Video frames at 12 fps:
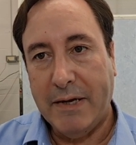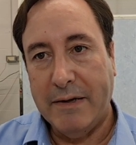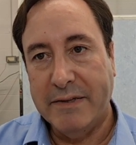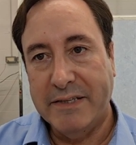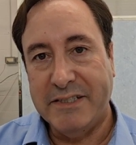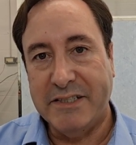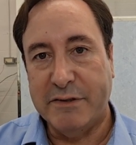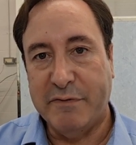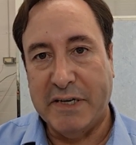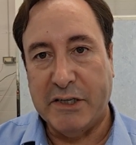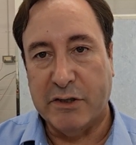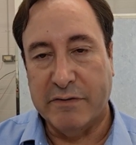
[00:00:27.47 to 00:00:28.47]
This is a
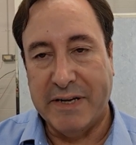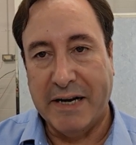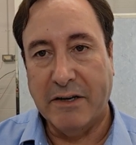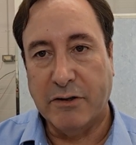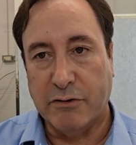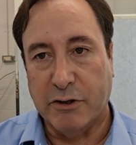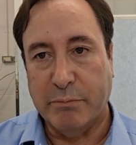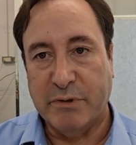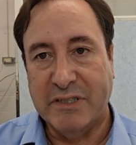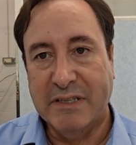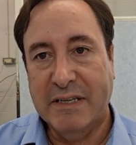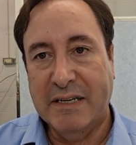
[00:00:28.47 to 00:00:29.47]
feature of dental groups